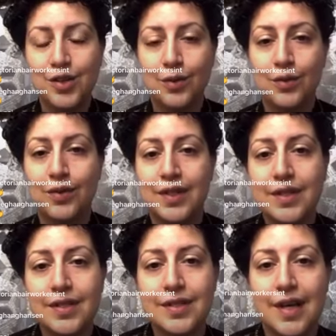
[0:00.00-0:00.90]
this
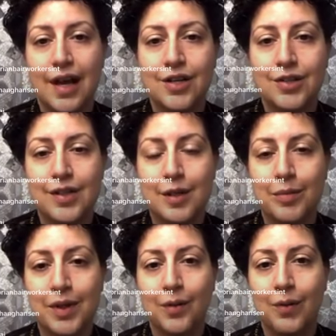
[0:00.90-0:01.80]
is actually
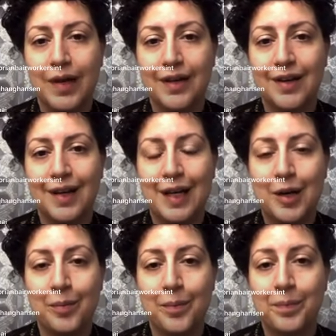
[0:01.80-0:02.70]
something where
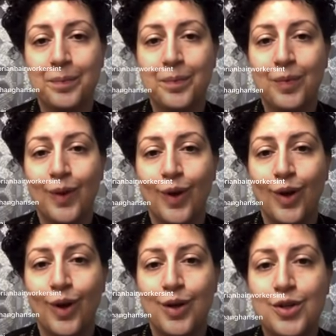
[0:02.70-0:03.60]
um,
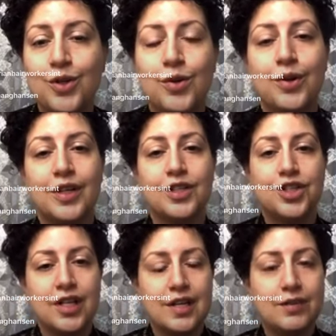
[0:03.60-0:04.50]
you could
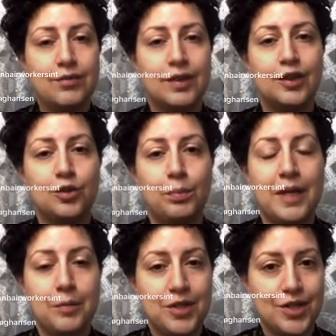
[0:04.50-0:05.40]
achieve little
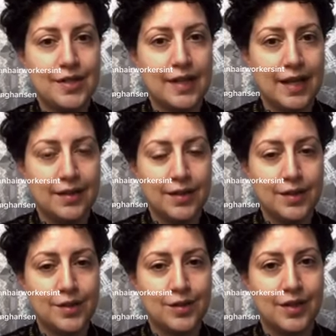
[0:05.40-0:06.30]
images like
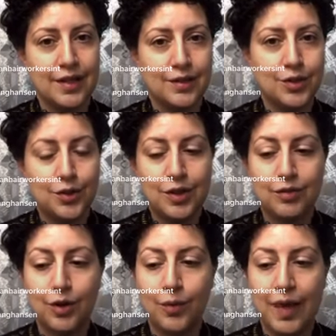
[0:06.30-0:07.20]
this in two
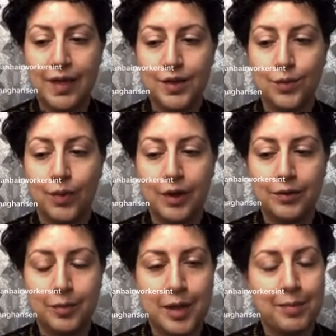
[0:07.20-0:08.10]
different ways. One
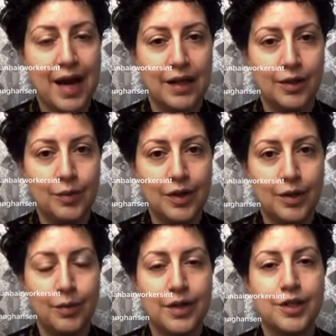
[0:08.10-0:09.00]
would be palette work,
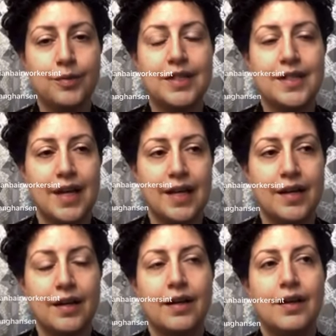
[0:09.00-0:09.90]
where you would take
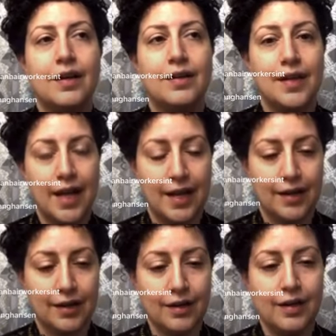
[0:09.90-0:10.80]
the
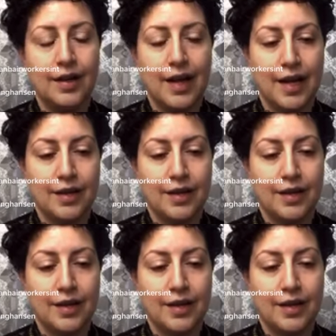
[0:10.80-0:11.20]
hair and